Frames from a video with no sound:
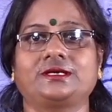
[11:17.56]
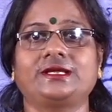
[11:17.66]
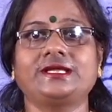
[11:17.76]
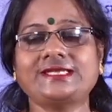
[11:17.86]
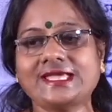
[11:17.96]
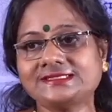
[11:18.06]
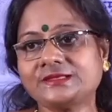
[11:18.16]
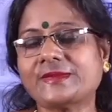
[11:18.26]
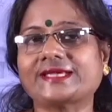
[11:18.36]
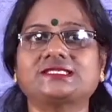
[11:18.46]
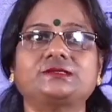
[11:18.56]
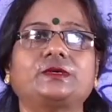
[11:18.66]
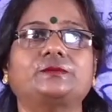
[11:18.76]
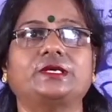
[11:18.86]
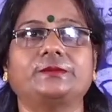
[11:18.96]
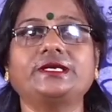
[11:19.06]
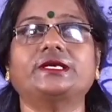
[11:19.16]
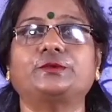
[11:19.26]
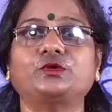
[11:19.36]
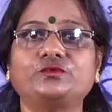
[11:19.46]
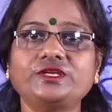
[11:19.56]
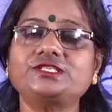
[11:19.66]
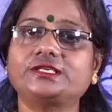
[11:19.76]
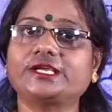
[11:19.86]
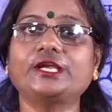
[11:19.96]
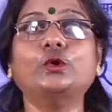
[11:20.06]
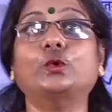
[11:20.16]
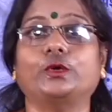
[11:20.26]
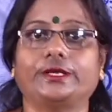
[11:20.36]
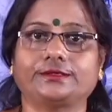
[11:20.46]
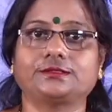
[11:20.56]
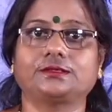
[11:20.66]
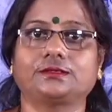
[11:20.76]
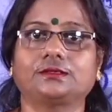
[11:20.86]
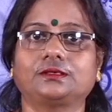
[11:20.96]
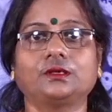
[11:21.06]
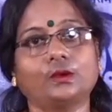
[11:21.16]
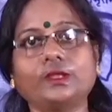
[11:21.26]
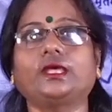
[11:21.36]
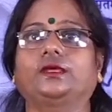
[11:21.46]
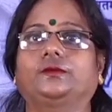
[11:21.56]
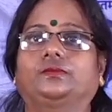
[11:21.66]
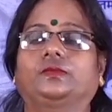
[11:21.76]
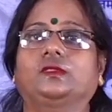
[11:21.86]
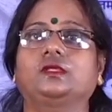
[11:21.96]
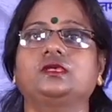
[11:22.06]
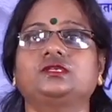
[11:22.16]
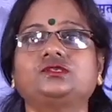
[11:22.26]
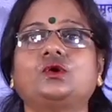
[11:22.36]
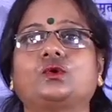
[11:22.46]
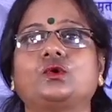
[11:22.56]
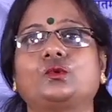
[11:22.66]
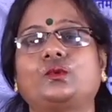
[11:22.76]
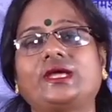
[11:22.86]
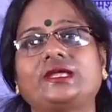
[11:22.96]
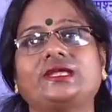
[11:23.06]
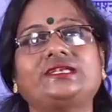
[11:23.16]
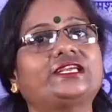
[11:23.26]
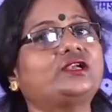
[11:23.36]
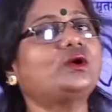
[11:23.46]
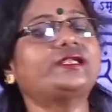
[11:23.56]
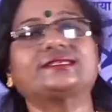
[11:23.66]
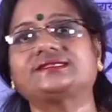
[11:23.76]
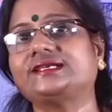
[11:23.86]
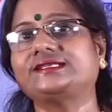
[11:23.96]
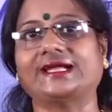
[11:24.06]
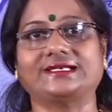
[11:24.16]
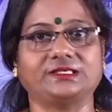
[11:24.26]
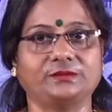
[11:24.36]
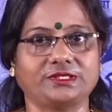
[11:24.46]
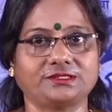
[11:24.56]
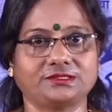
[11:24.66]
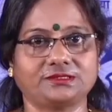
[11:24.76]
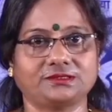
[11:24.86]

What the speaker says: It has a maximum limit up to which it can hold it. Okay. So, where it cannot exceed that limit.